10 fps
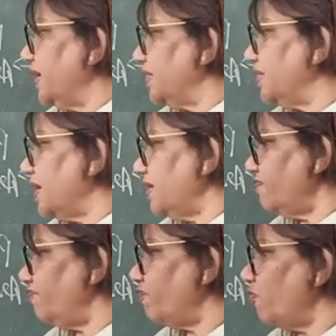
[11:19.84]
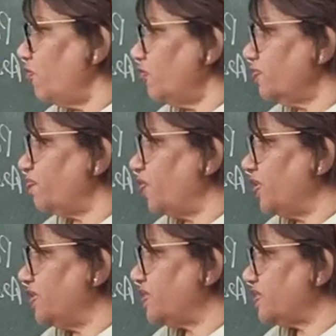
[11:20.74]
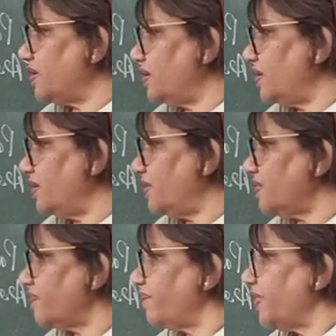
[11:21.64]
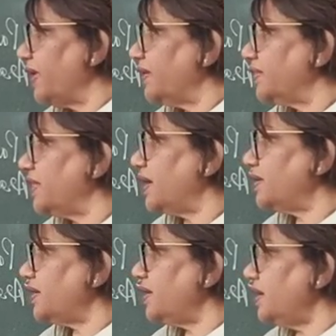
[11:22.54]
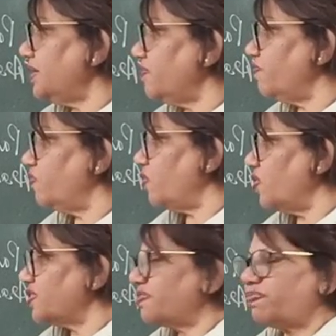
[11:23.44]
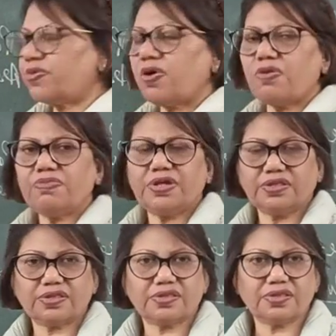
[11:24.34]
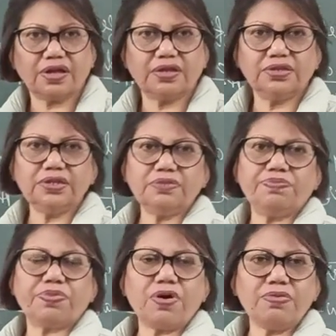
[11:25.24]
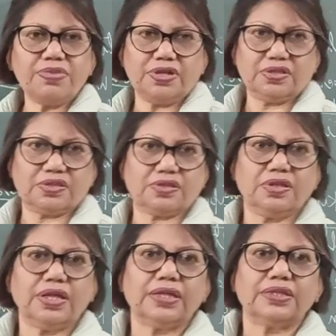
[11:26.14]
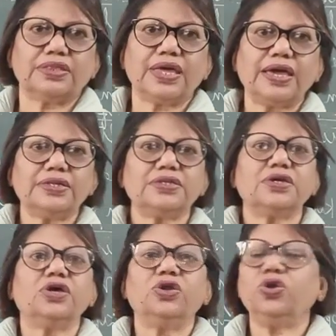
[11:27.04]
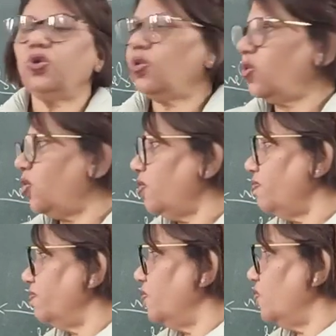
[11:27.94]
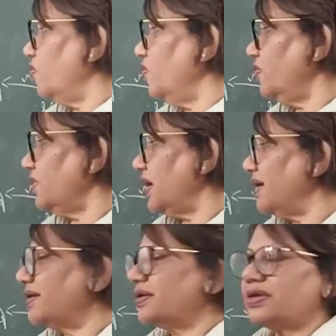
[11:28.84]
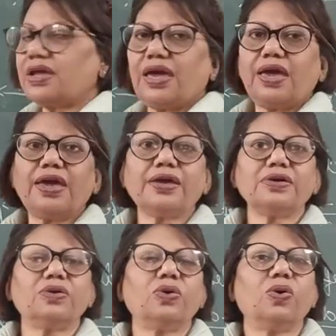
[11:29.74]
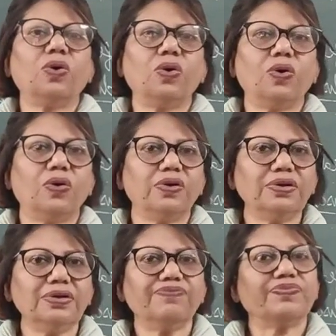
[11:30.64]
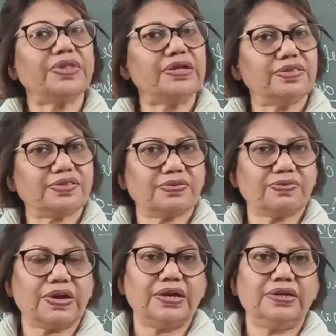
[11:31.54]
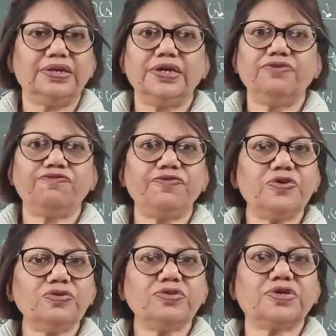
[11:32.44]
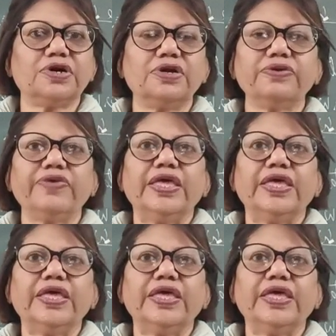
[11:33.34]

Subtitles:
Then fourth point says that it was promised, Sadiq promise that no more attack on Israel. In future,